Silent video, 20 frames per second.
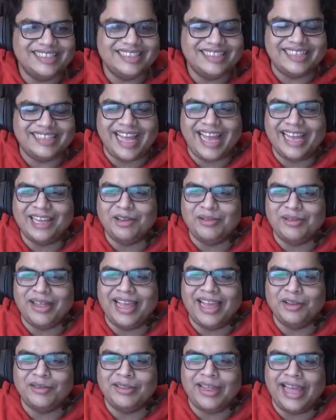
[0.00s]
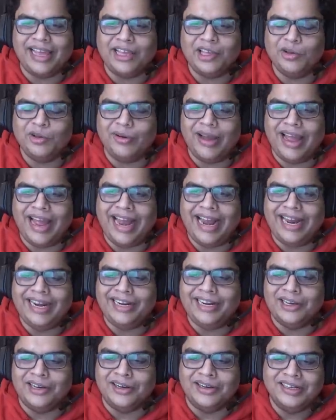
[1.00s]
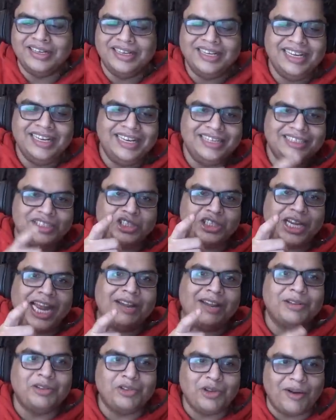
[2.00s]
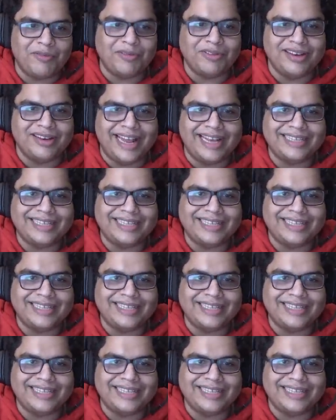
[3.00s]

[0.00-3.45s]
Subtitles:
Thank you. And chat with you after the next